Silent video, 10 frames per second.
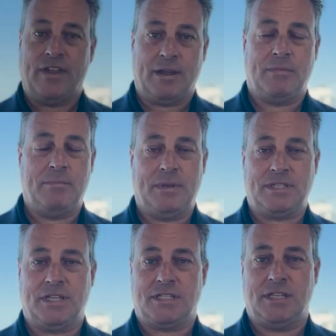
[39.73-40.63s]
Family
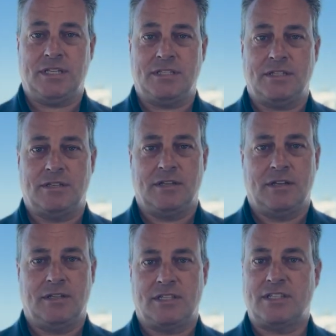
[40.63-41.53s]
businesses,
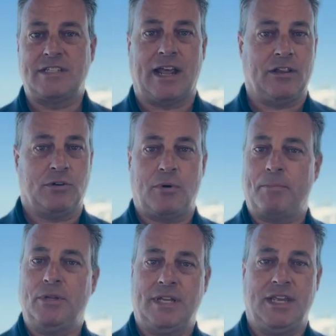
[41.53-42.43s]
stellar
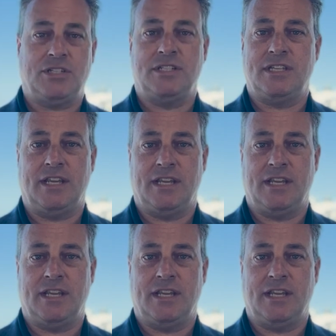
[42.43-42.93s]
reputations and